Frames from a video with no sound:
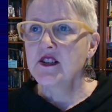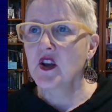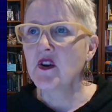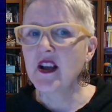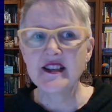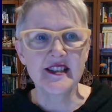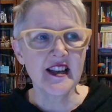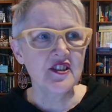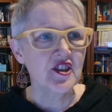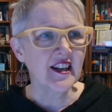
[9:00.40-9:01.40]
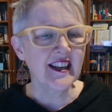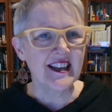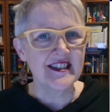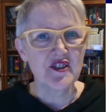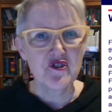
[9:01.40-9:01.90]
So essentially,
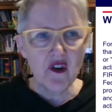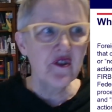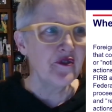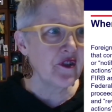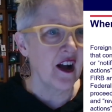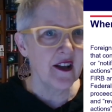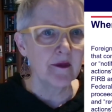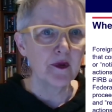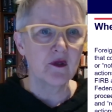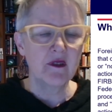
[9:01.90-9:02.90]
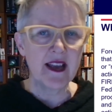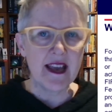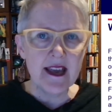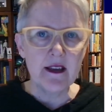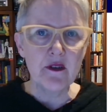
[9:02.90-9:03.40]
it's notifiable
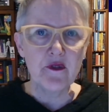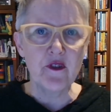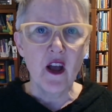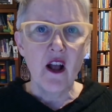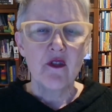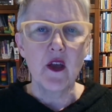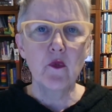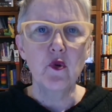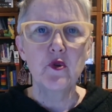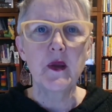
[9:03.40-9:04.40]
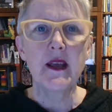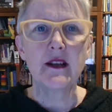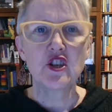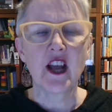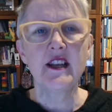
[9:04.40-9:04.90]
if there would be a
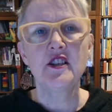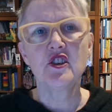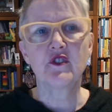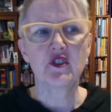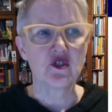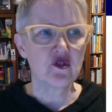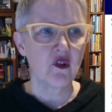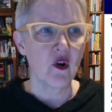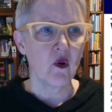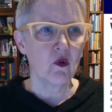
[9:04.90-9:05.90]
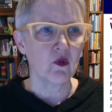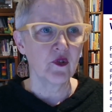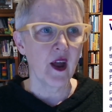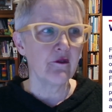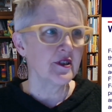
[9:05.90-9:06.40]
change of control
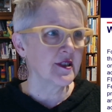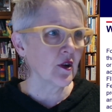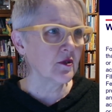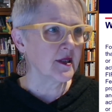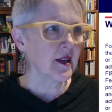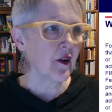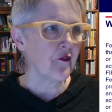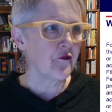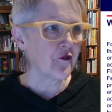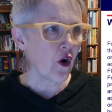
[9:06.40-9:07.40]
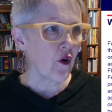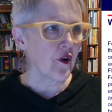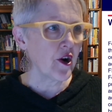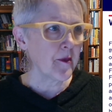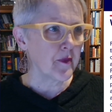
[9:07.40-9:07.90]
that results in a
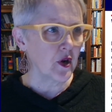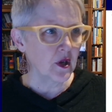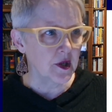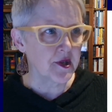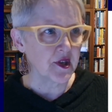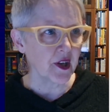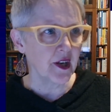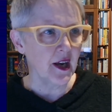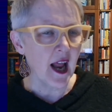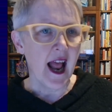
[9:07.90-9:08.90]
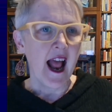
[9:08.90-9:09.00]
foreign person